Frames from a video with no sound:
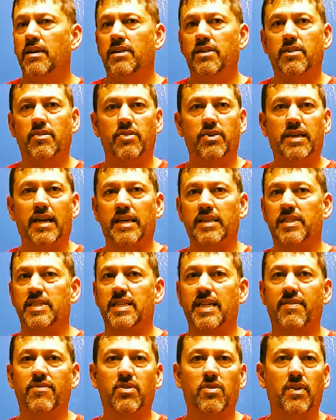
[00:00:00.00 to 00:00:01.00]
you know, you got a
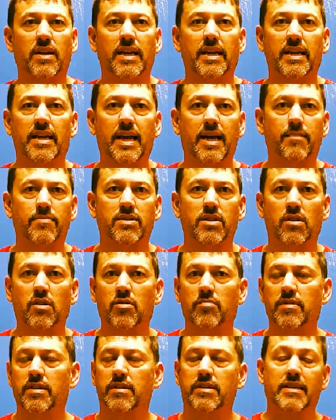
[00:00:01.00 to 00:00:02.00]
7 or 8 game
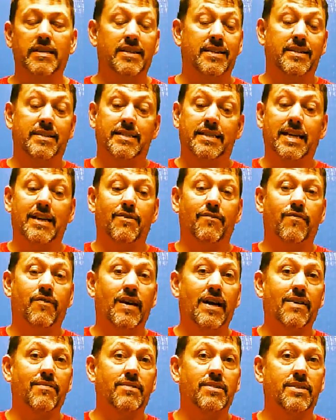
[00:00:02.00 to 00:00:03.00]
tournament. Game
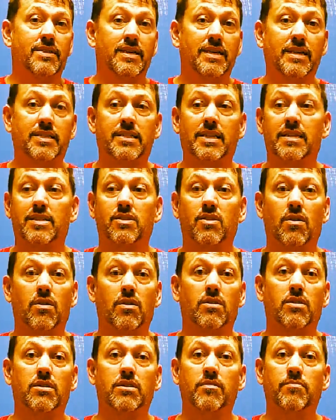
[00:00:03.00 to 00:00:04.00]
5 and 6, they
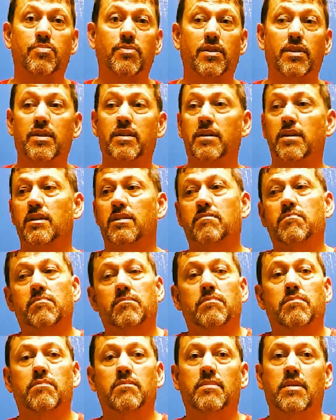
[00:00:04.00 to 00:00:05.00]
start hooking pretty good.
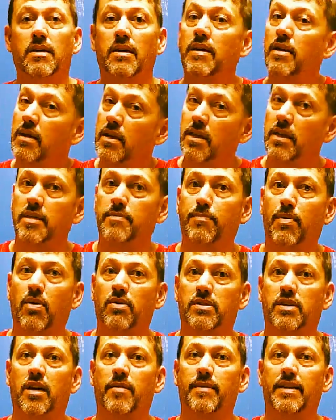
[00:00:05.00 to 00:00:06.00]
This
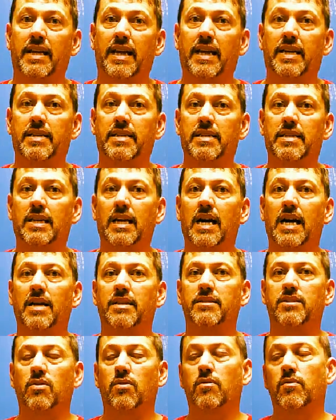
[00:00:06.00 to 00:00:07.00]
ball's come in handy a
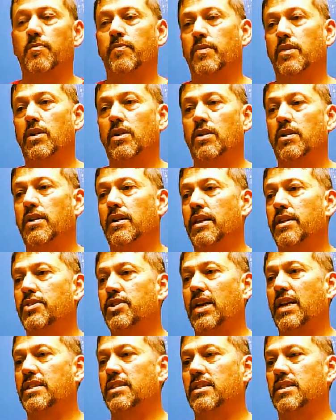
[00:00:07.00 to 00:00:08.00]
lot. So you get a
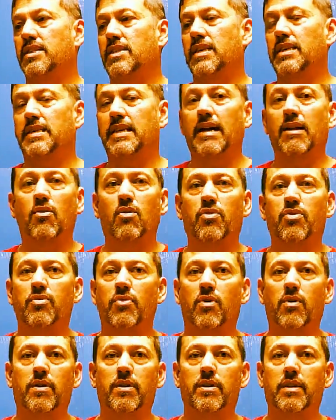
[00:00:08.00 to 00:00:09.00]
chance to see Daryl
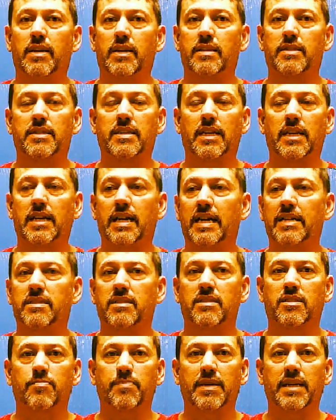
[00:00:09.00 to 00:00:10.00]
throw it. Like I said,
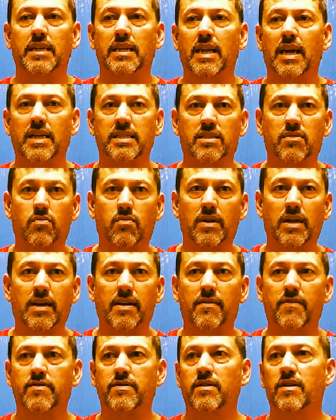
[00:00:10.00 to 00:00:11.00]
lots of speed, lots of
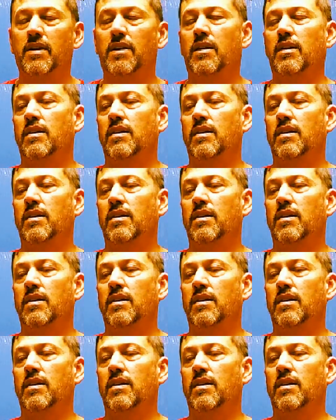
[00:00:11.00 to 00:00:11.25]
revs,